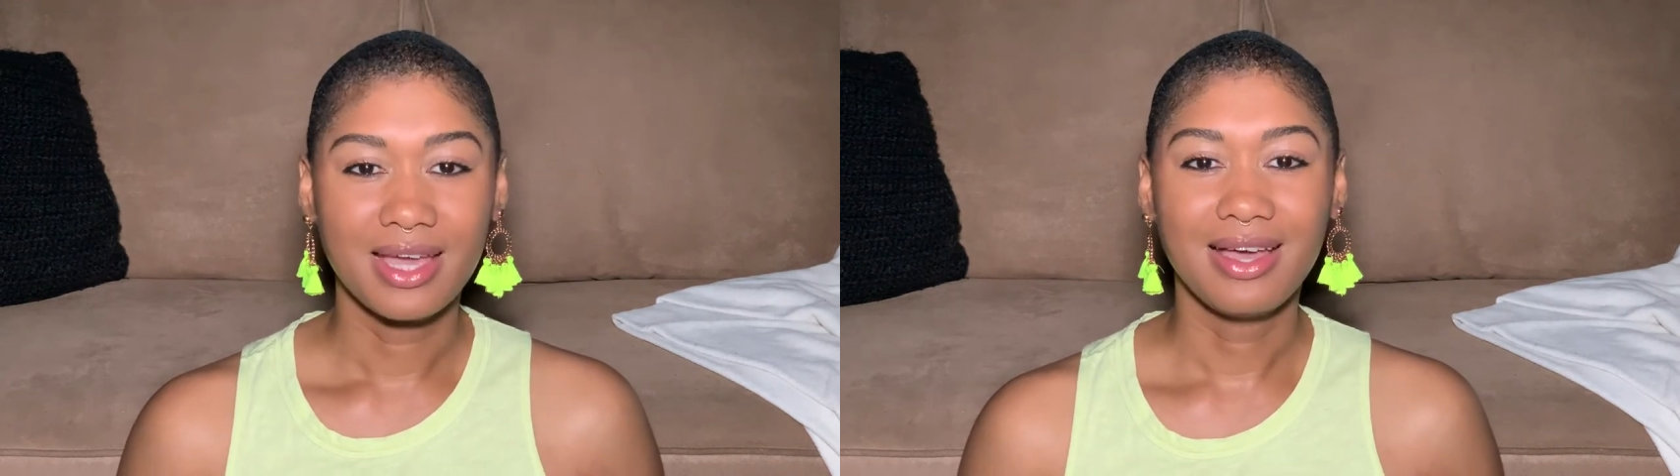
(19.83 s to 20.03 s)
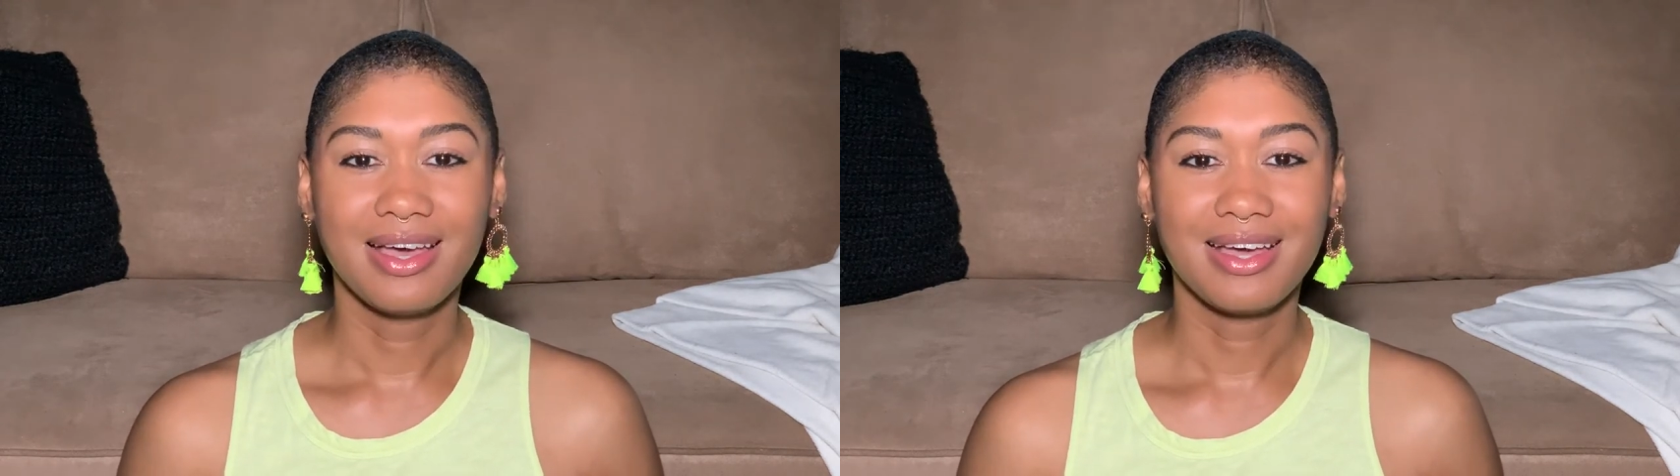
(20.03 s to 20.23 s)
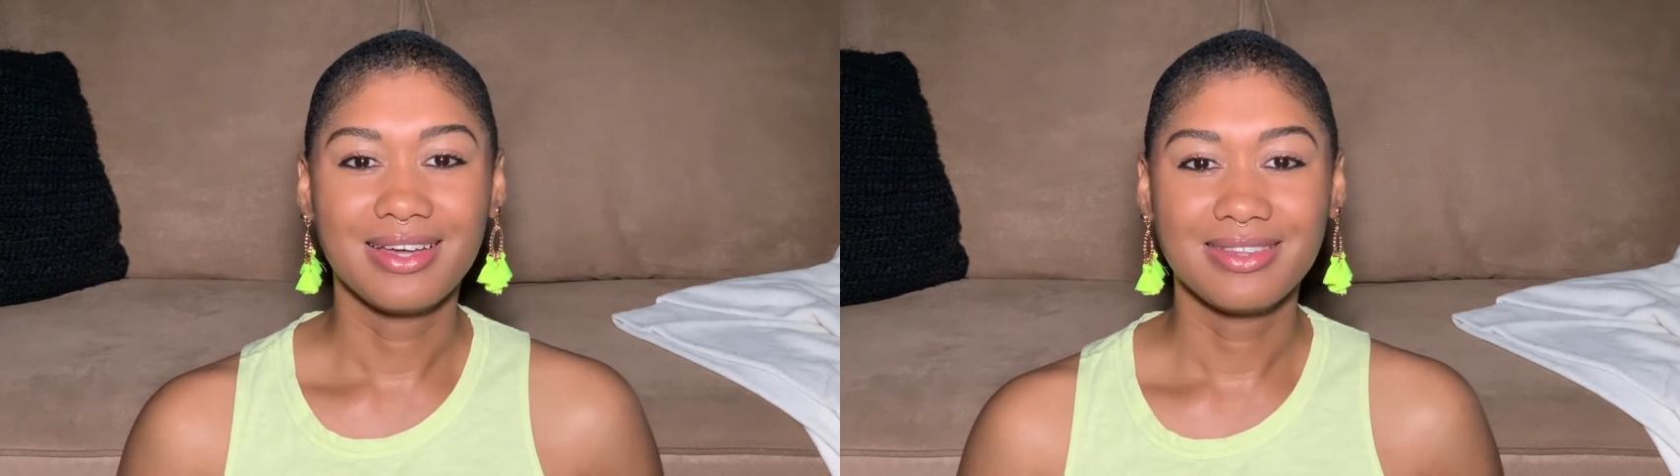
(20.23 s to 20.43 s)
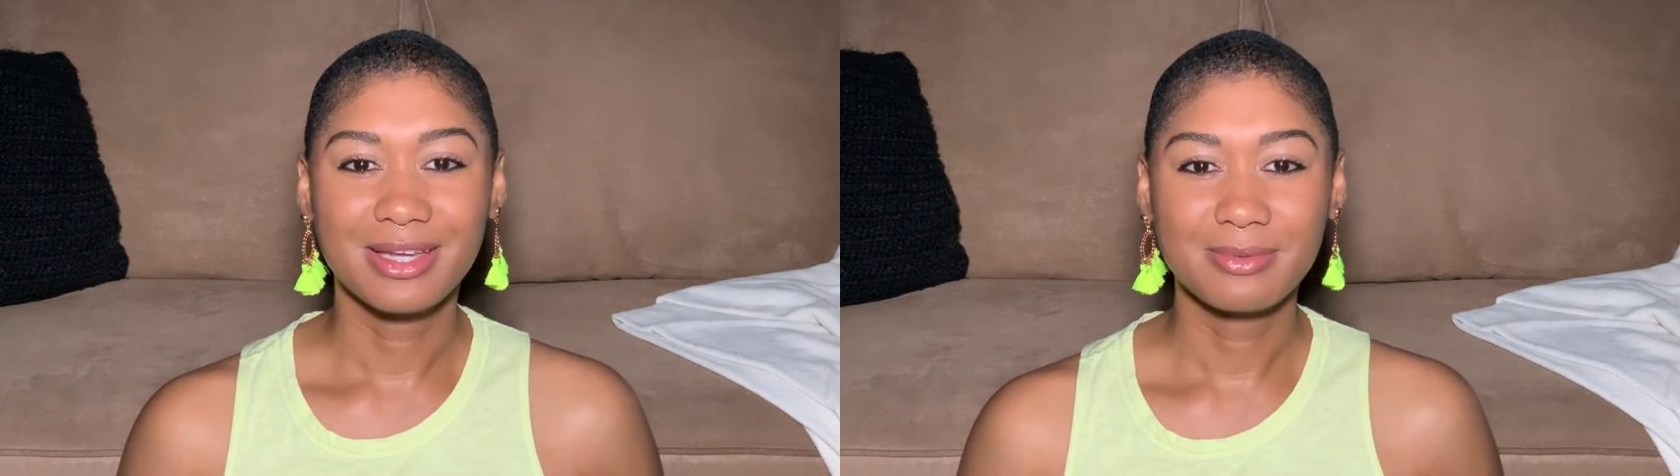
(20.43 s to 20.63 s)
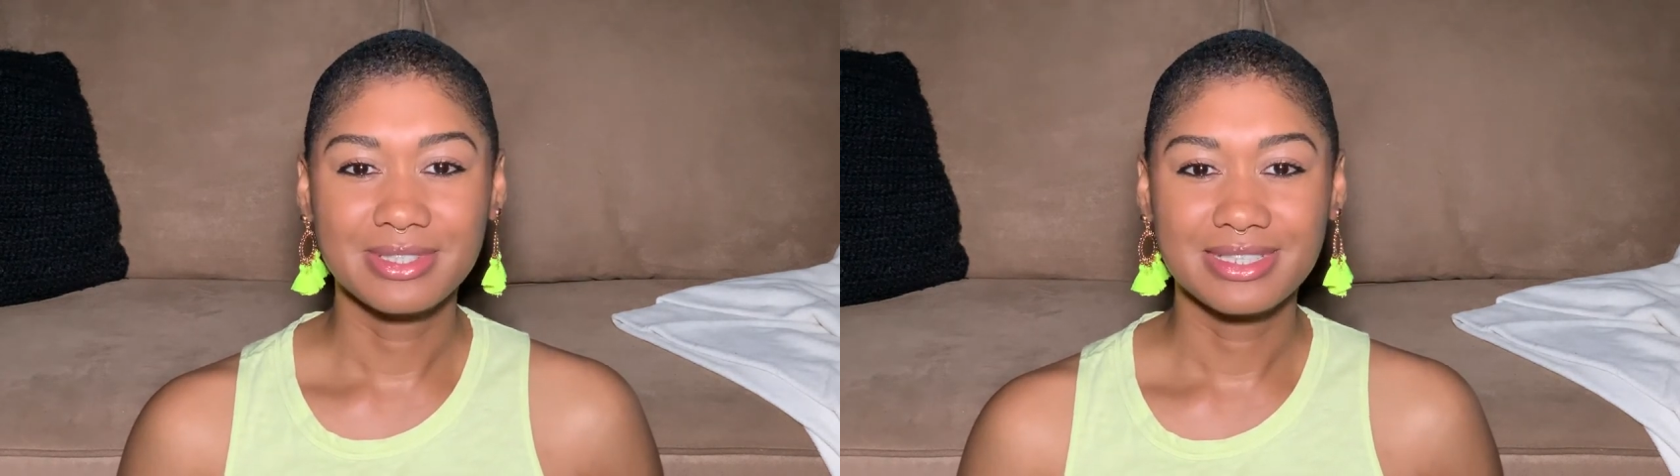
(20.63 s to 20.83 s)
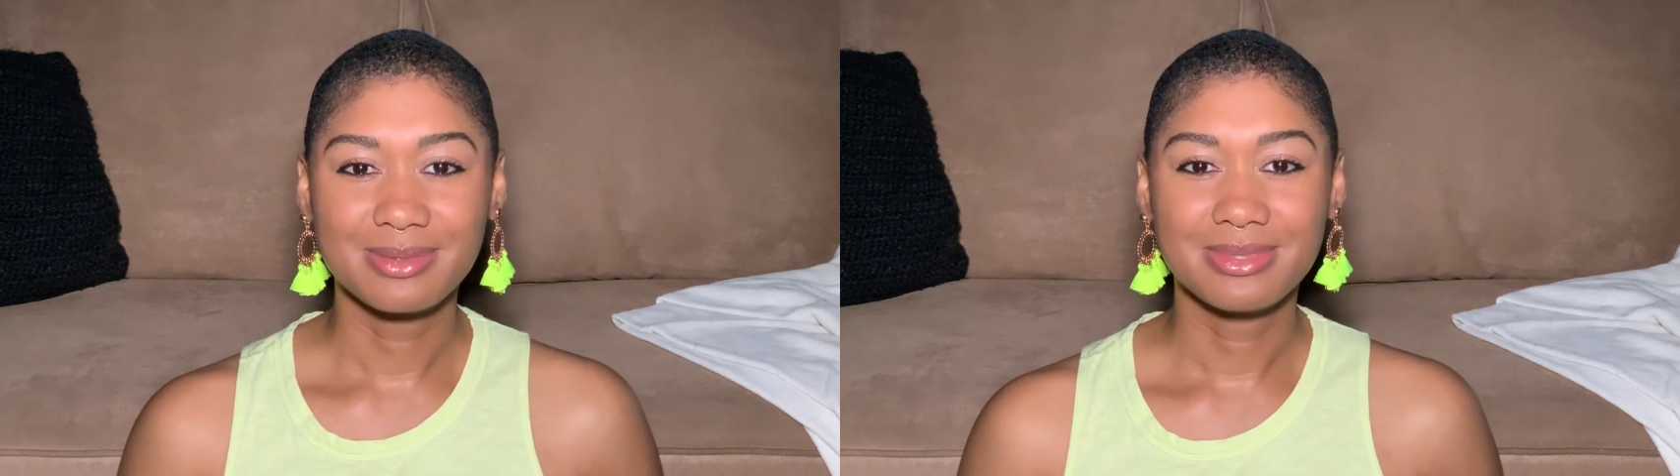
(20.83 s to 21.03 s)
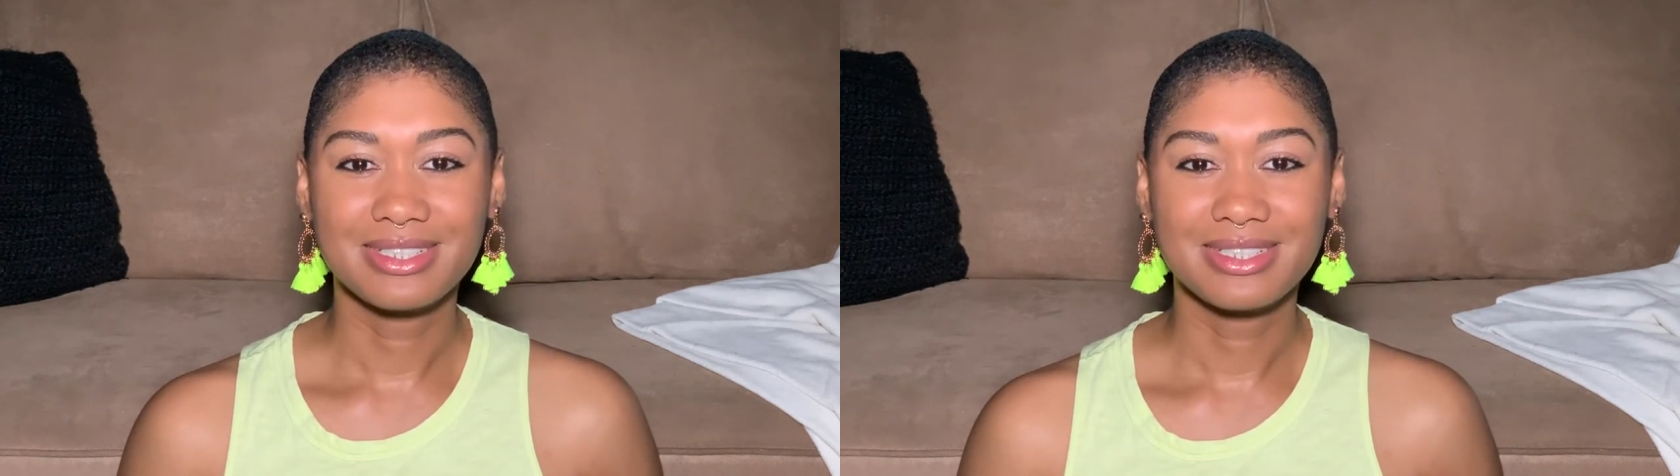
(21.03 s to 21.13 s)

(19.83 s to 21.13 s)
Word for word: Uh, there was some